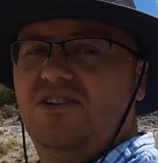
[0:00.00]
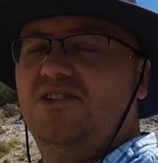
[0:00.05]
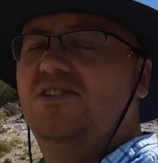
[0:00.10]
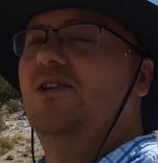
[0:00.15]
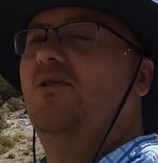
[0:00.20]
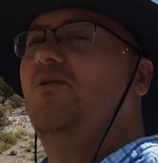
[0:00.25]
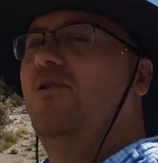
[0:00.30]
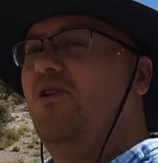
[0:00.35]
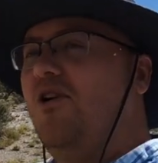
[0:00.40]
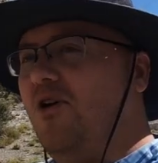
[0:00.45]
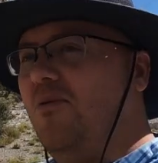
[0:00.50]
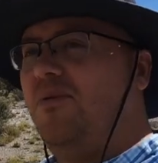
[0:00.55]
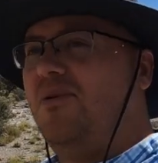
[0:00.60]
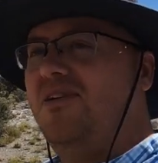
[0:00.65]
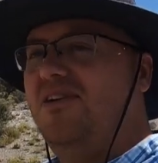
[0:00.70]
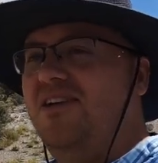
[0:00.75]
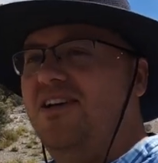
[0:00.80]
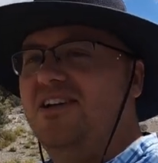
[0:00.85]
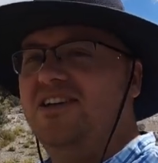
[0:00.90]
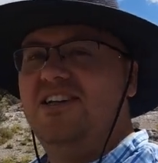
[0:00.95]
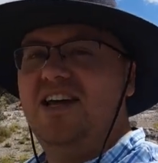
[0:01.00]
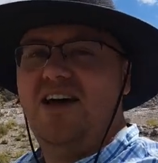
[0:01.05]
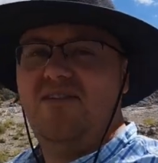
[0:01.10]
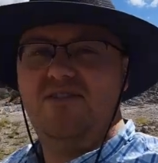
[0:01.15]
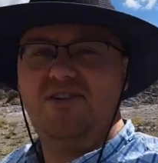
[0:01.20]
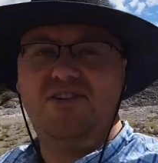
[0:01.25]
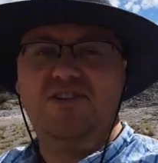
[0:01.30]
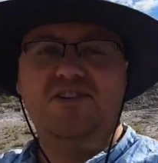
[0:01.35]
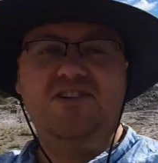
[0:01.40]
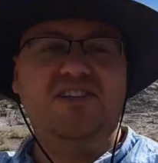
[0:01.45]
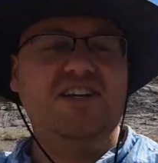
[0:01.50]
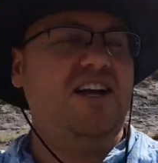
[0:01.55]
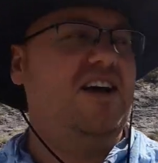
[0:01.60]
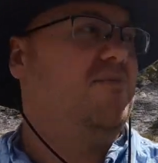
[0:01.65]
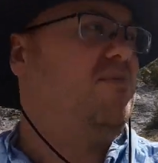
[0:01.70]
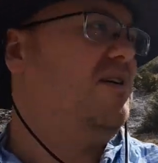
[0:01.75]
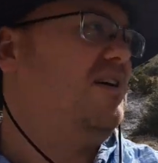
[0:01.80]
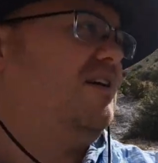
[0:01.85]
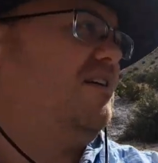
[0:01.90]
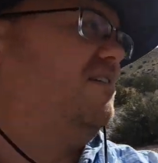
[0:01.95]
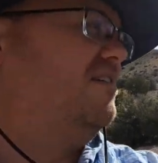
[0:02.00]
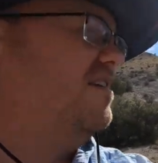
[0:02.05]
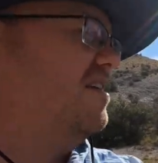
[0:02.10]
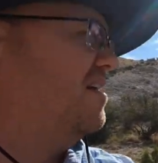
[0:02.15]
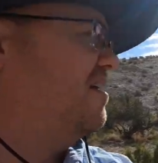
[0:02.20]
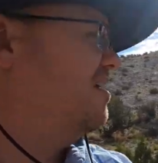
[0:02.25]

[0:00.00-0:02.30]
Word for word: So we're hoping to have a good day up here.